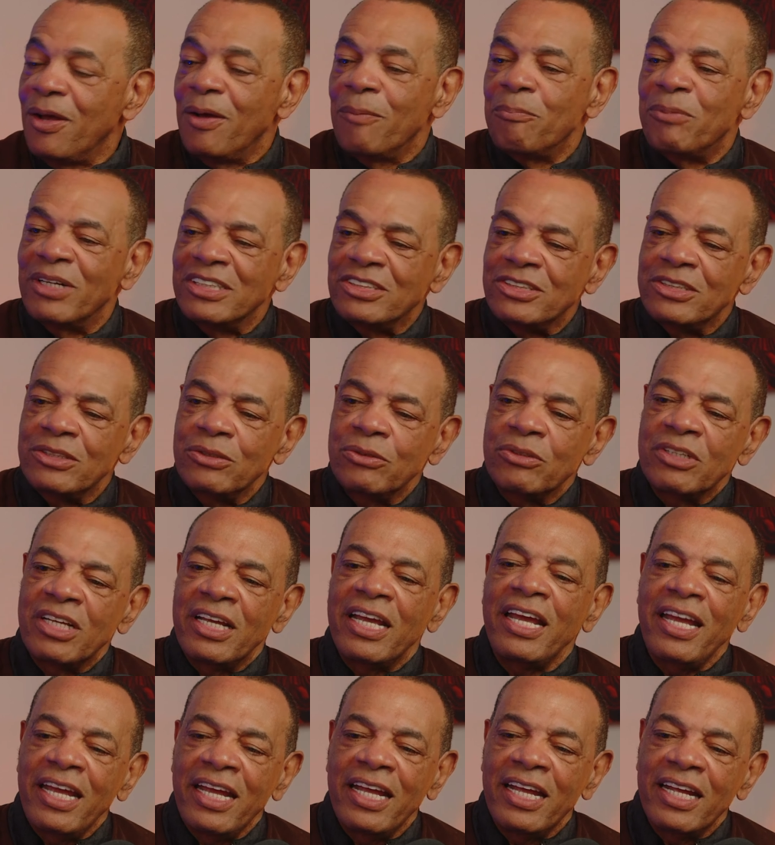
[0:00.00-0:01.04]
But you
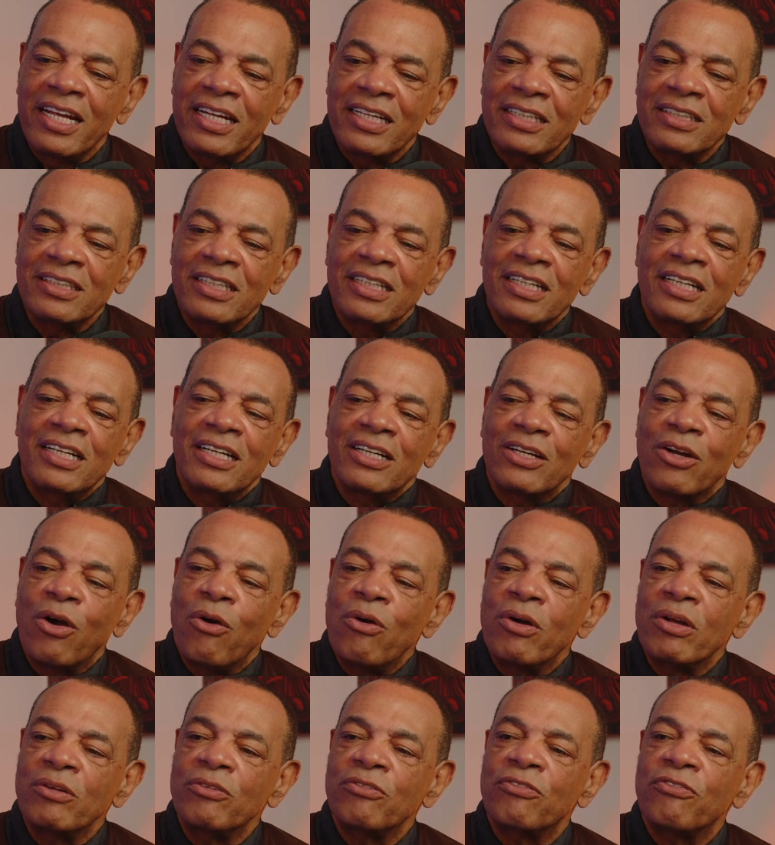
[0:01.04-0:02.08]
can,
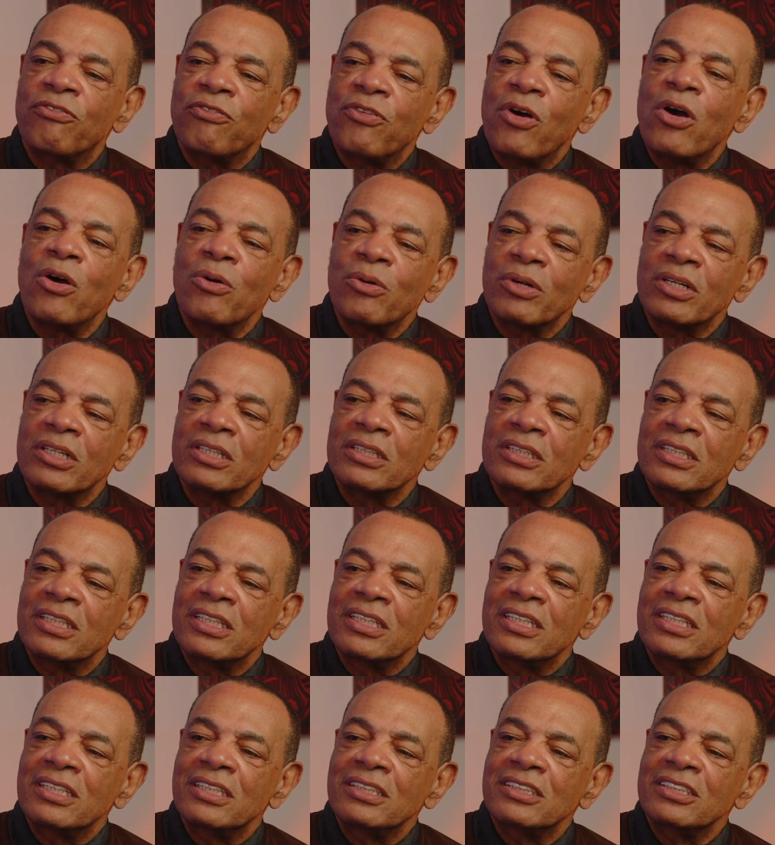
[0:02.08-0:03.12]
going forward,
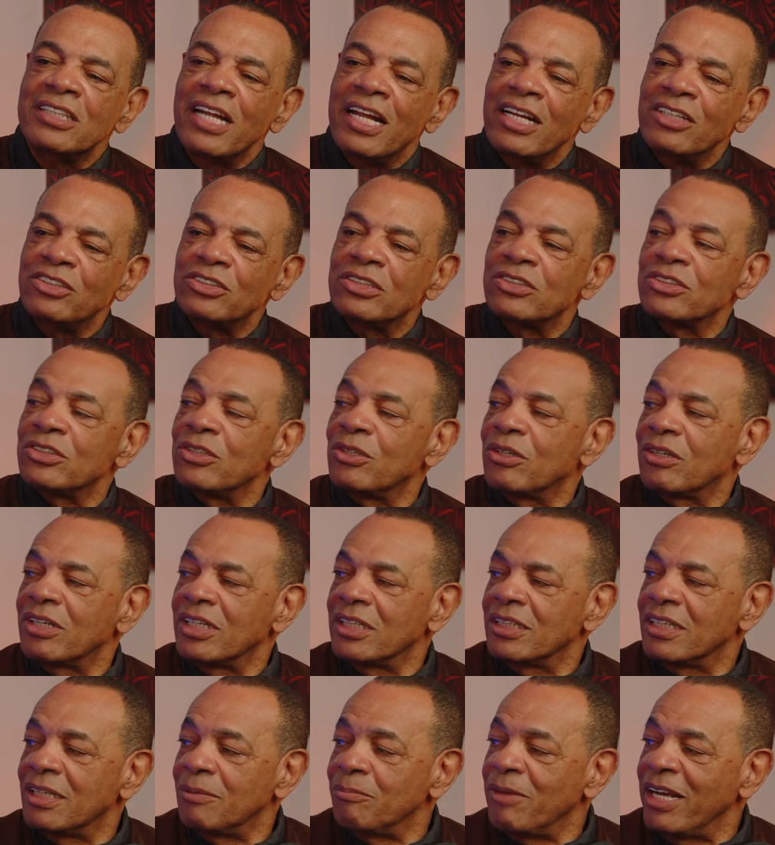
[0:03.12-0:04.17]
change the story
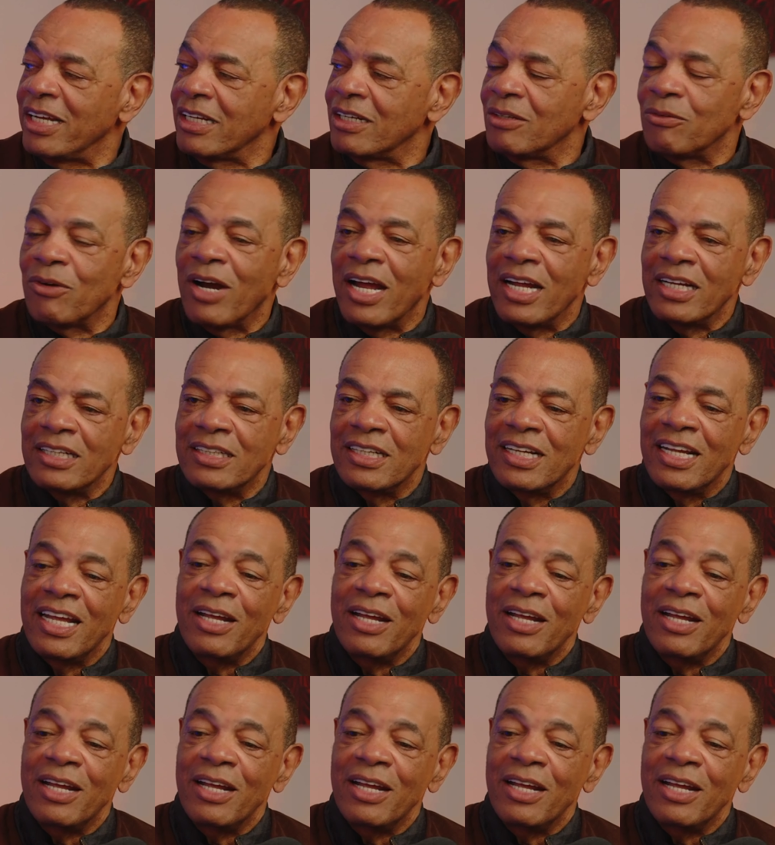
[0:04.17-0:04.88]
and make it right.